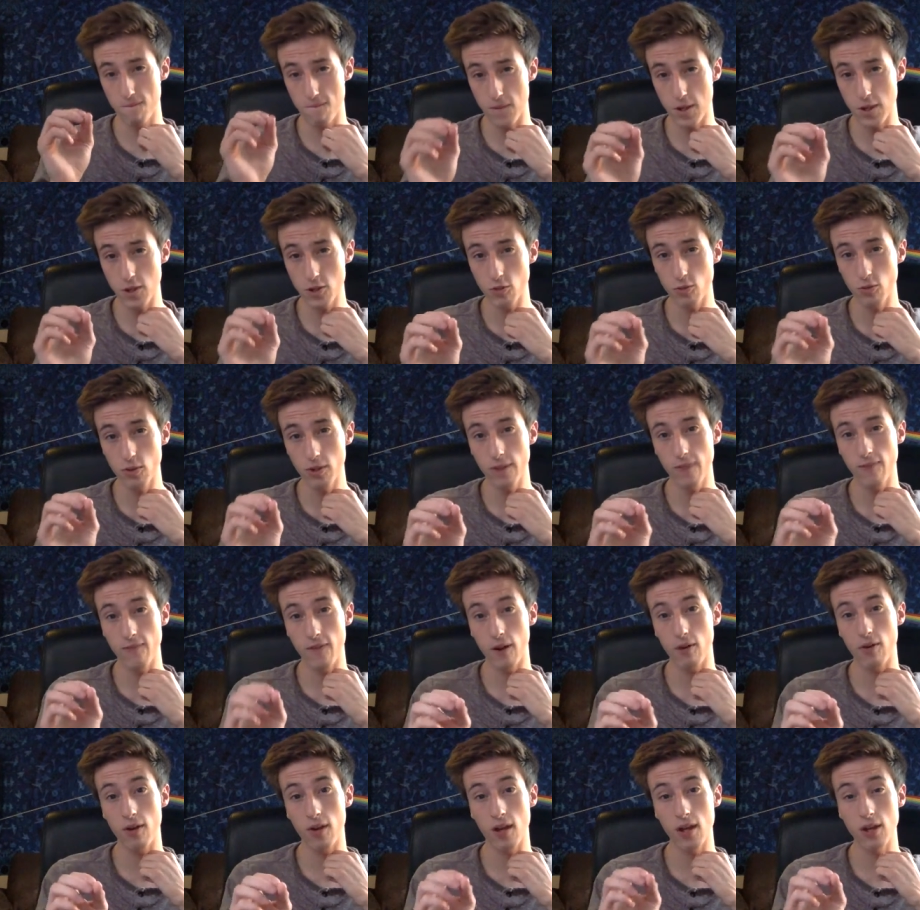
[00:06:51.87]
visually
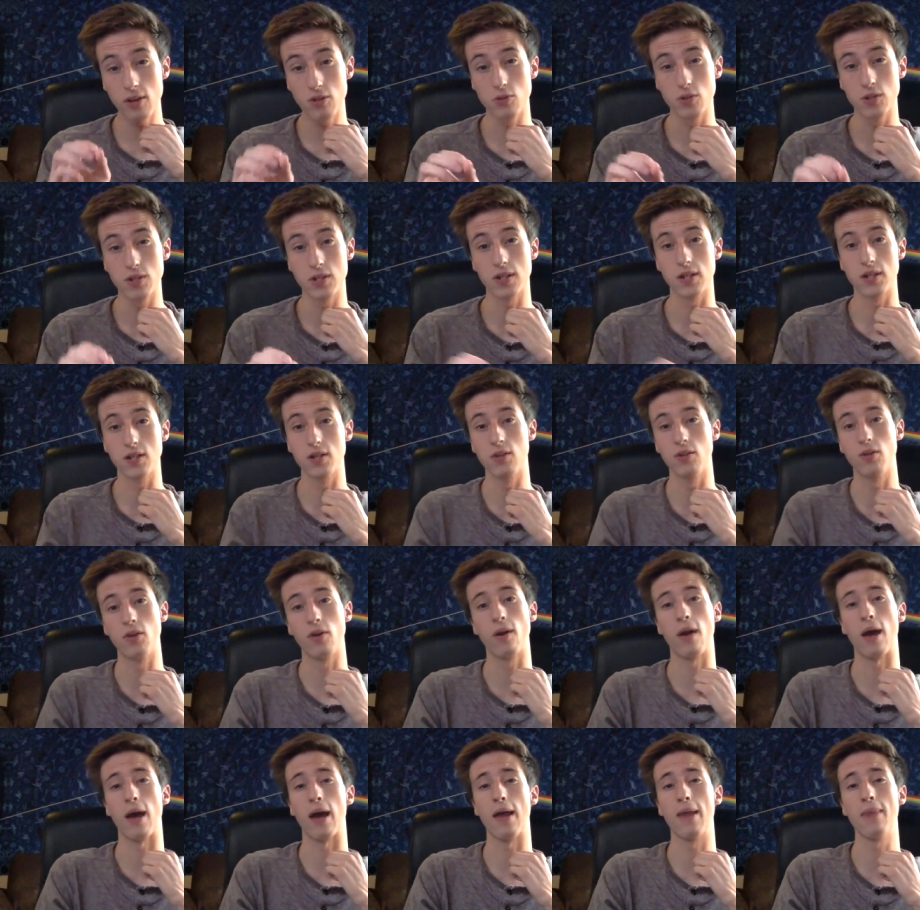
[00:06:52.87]
very interesting to
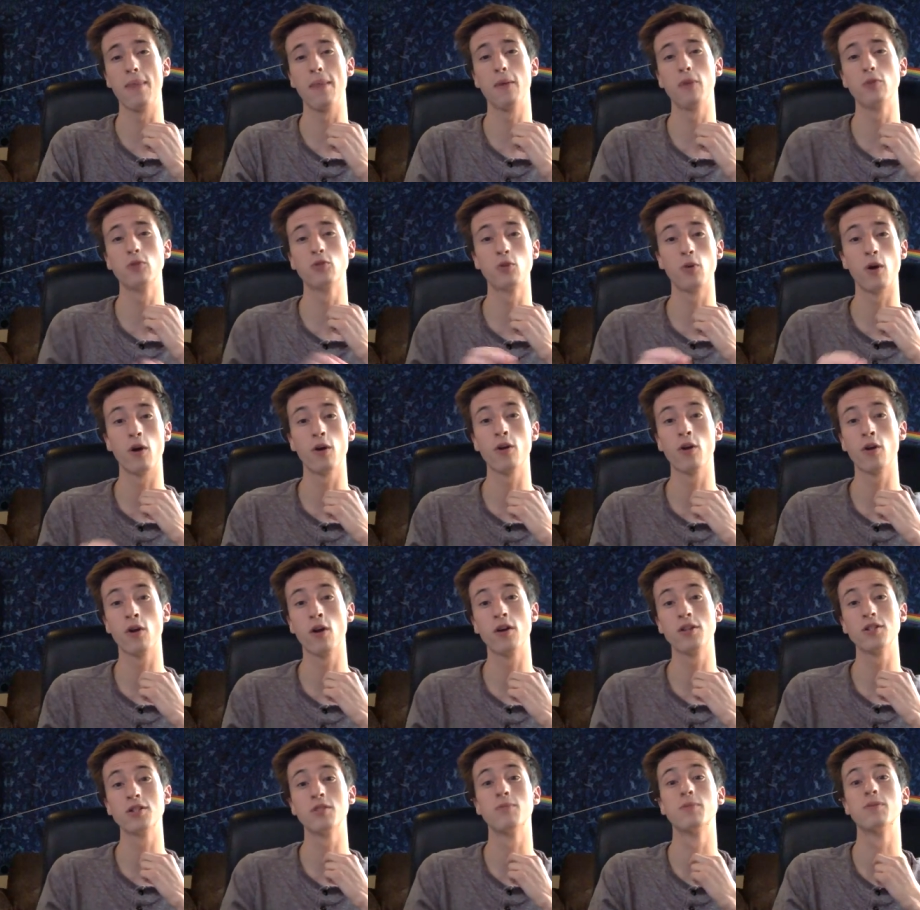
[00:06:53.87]
look at, and that'll draw your
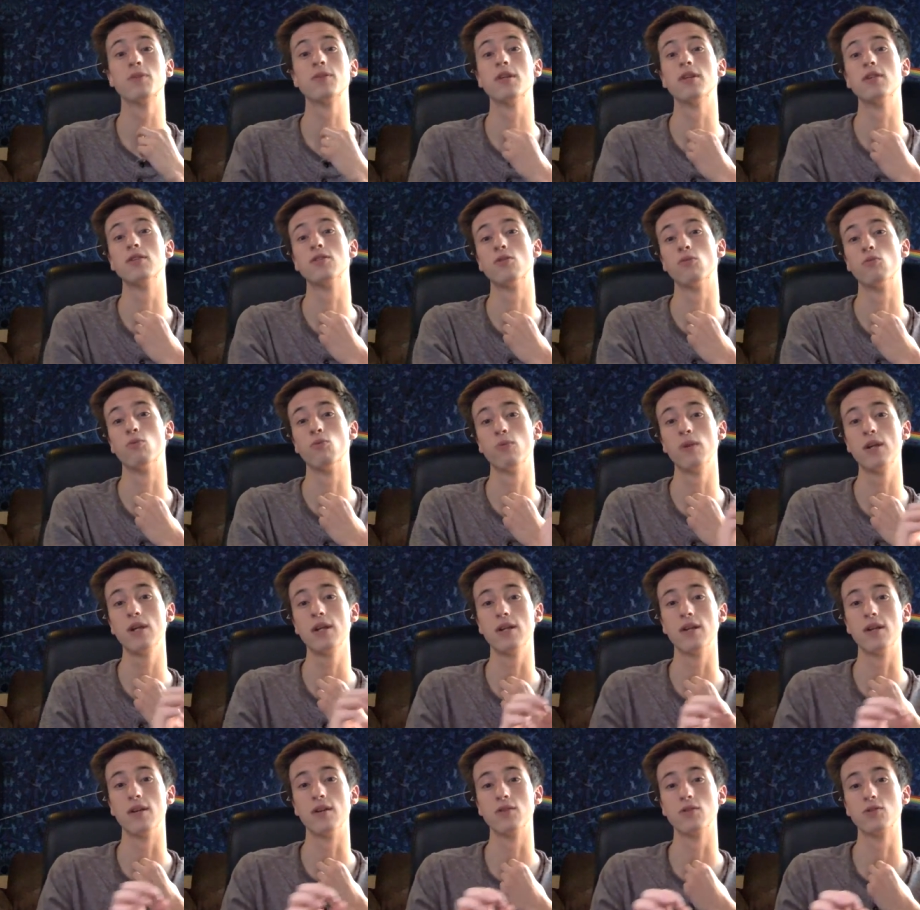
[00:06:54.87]
customers in to
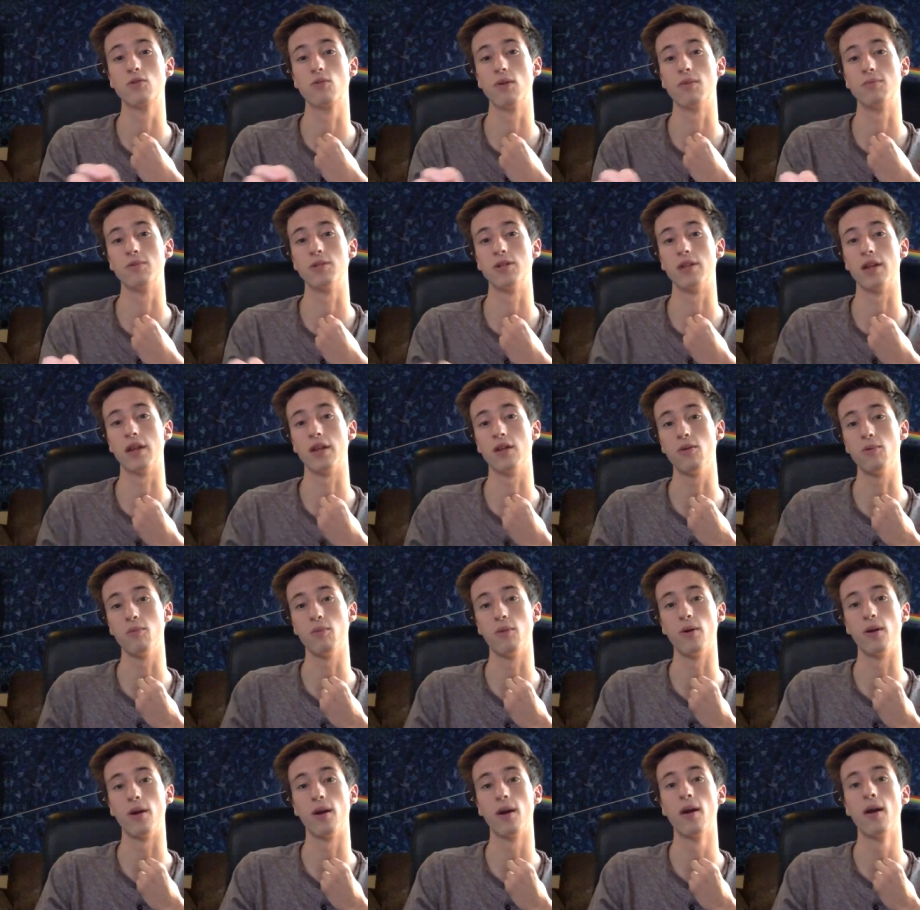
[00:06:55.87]
read the description that you
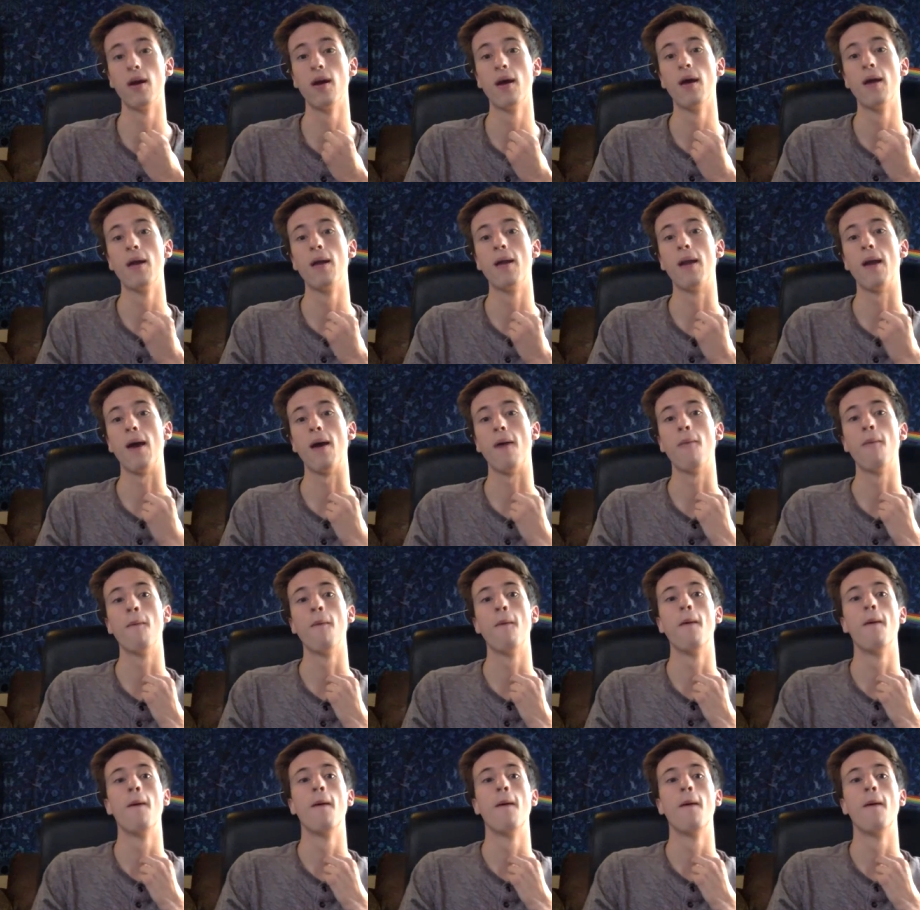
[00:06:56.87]
put. Now,